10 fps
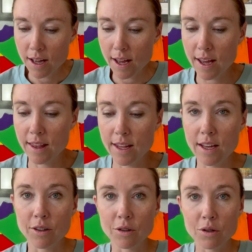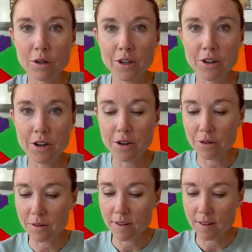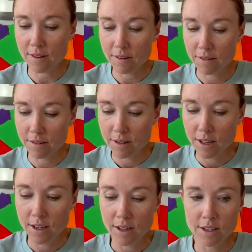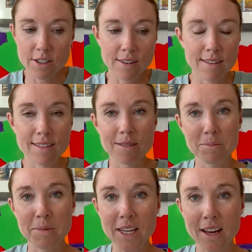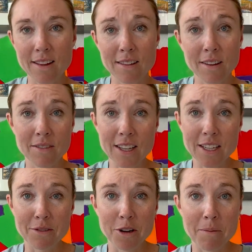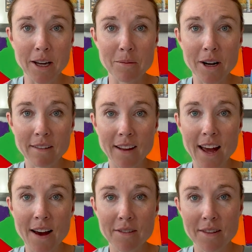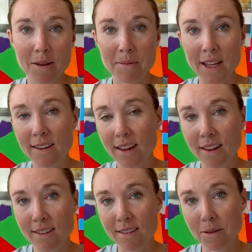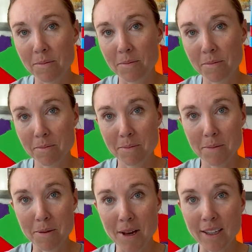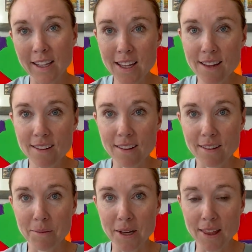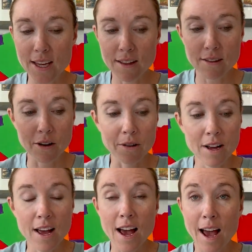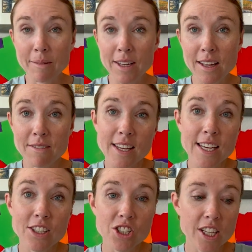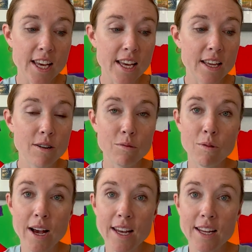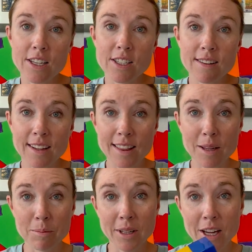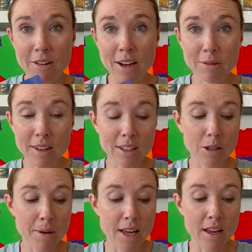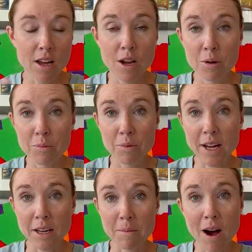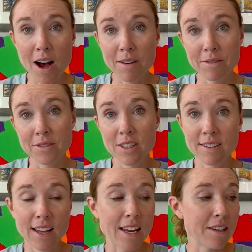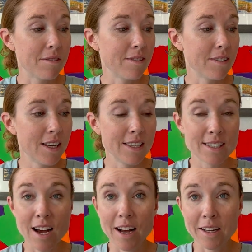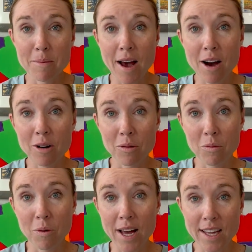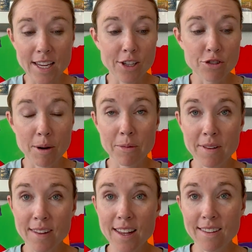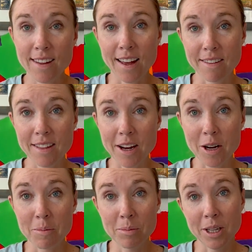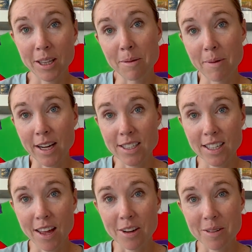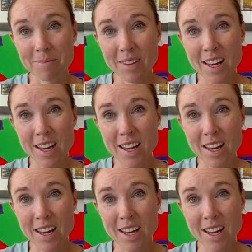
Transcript: and then quarter notes. Just because of the different mega blocks I have, some made sense to be made like this and some like this. So I'm going to give each kid one and just let them play around with it a little bit, break them off, just kind of talk about what each represents as they're putting them back together.